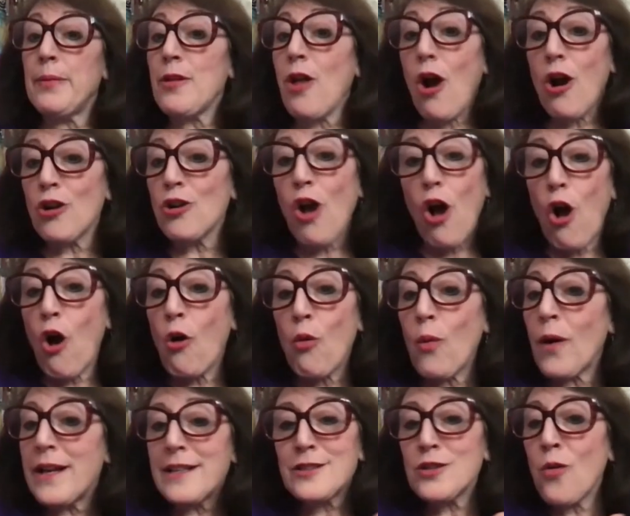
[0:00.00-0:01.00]
aren't
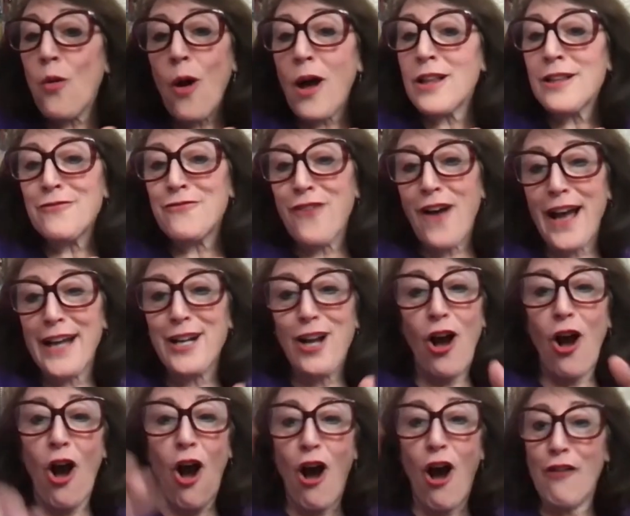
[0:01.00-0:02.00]
always qualified
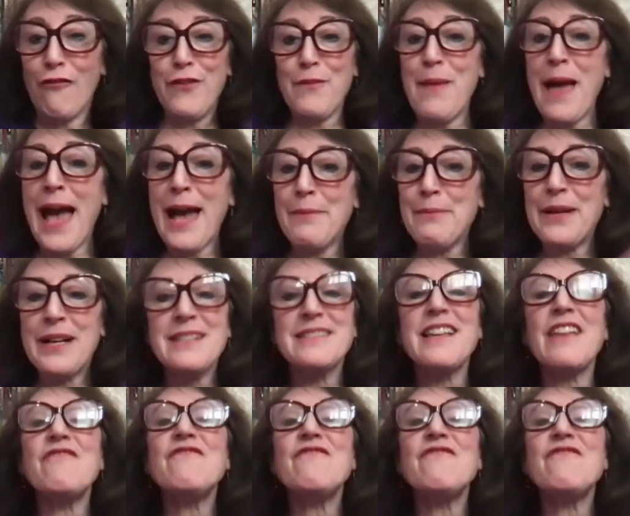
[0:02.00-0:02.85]
off the bat because they've